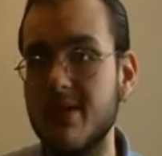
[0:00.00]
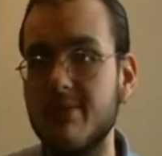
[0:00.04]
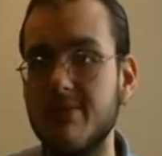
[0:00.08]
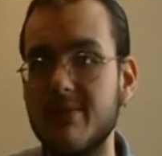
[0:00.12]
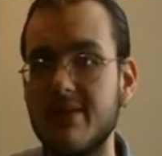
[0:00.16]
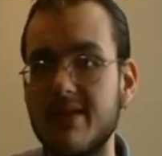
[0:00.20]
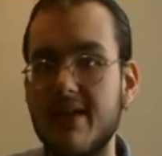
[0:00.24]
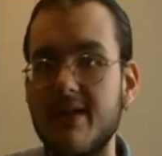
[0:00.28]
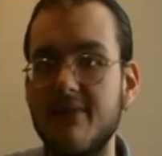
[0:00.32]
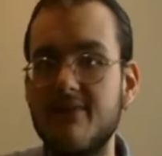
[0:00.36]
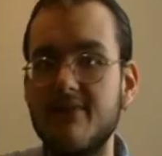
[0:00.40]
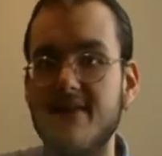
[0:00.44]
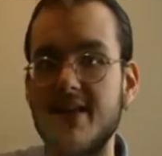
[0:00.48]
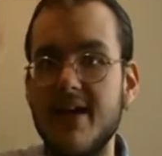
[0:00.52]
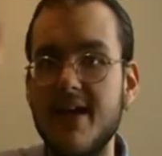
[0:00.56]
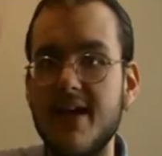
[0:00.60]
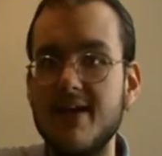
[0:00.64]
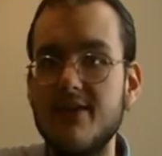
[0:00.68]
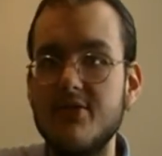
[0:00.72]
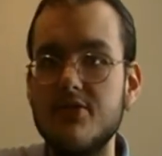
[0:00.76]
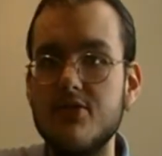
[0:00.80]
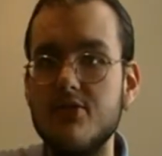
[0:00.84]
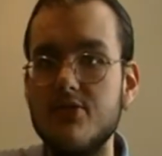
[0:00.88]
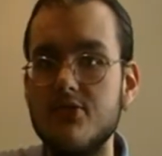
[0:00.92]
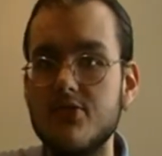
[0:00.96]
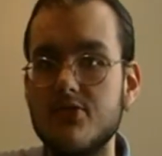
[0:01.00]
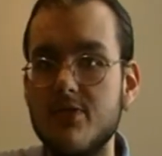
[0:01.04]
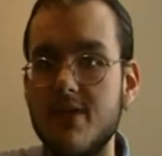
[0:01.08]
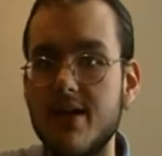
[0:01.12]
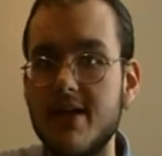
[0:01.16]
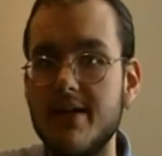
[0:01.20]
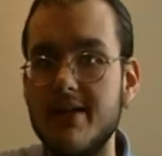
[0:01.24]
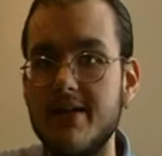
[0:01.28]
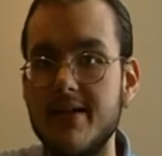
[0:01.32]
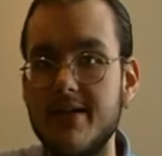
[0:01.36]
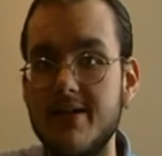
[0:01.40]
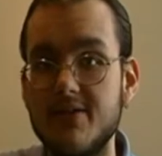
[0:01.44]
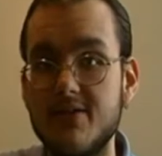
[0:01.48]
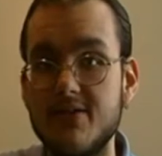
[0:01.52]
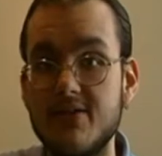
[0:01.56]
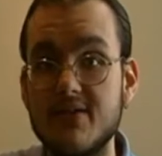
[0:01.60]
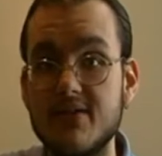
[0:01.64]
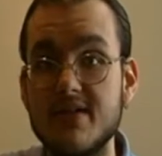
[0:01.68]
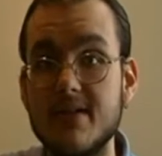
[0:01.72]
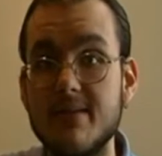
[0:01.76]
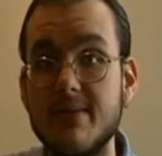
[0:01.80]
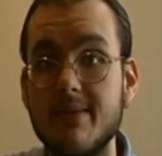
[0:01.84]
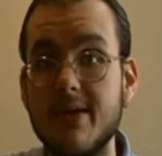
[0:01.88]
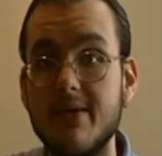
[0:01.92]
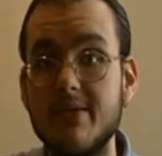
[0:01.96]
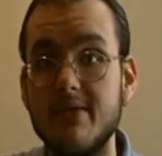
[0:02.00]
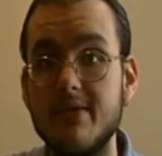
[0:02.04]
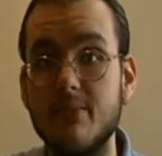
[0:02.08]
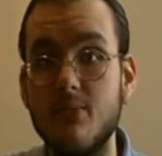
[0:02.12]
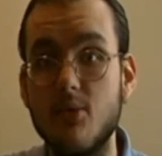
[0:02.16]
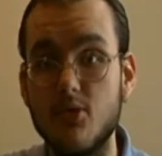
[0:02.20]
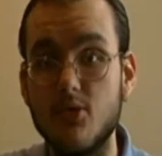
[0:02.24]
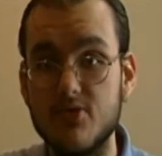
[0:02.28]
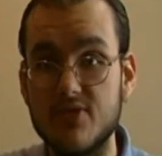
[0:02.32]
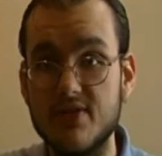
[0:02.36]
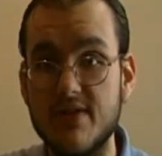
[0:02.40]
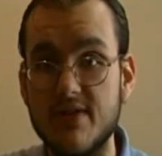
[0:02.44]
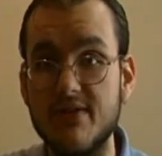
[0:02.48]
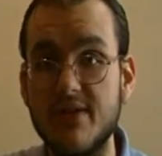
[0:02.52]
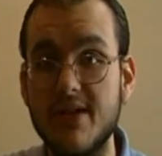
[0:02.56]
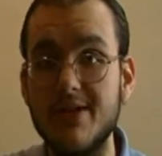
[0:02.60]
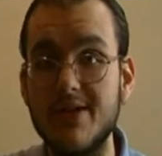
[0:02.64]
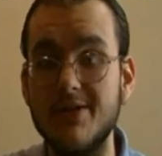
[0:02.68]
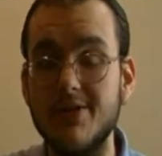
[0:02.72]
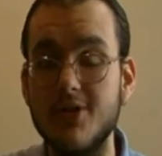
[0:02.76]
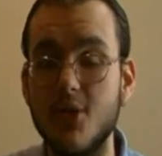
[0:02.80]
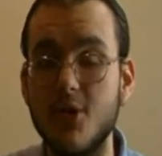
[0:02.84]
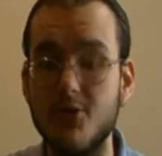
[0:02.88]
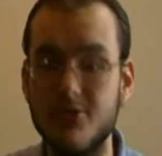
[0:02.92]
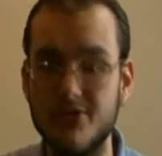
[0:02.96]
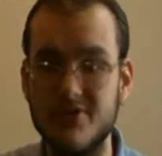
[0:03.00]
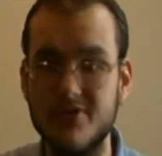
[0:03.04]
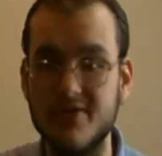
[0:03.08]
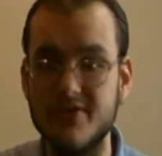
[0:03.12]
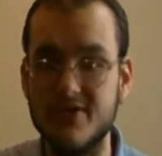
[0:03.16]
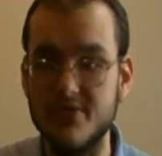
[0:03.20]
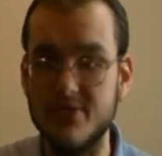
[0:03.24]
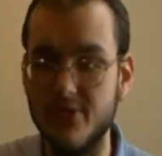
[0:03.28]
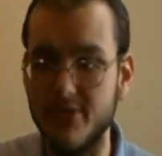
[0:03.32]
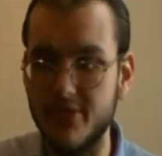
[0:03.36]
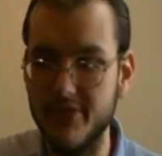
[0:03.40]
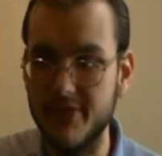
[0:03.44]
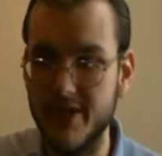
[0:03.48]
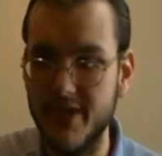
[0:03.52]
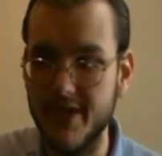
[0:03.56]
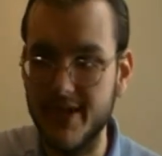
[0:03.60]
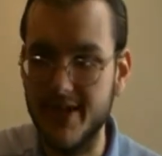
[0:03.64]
know about, but they have tattoos right here that somehow the immortals have not noticed this whole